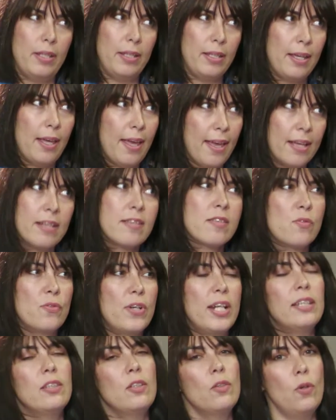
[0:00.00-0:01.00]

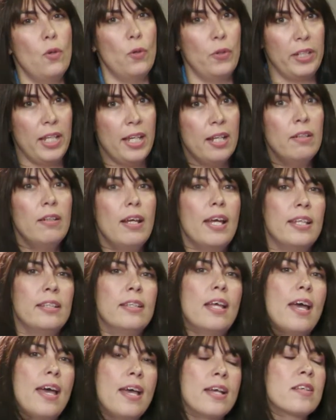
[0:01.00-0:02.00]
XRadio on-air and
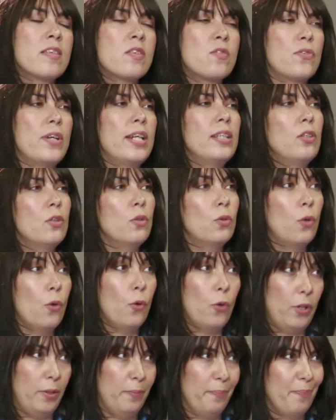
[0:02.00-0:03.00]
XRadio
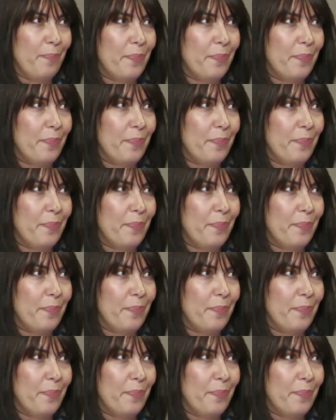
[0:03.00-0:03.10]
core.